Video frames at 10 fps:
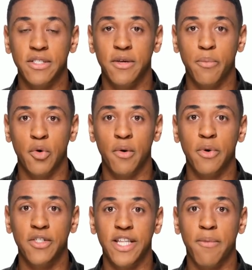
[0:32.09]
The
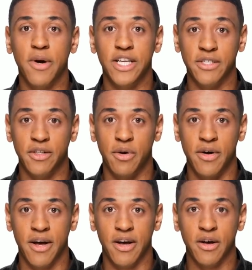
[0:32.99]
motor assembly is
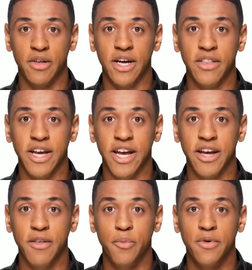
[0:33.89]
used to circulate
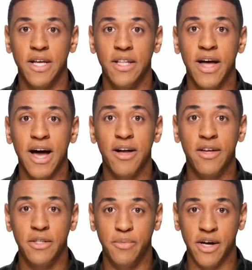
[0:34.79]
air within the
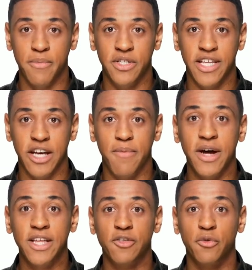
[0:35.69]
oven
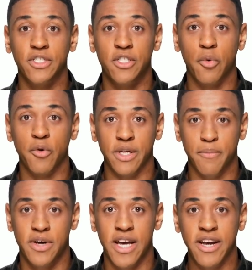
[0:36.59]
cavity to ensure
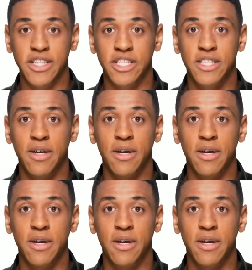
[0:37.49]
even heating.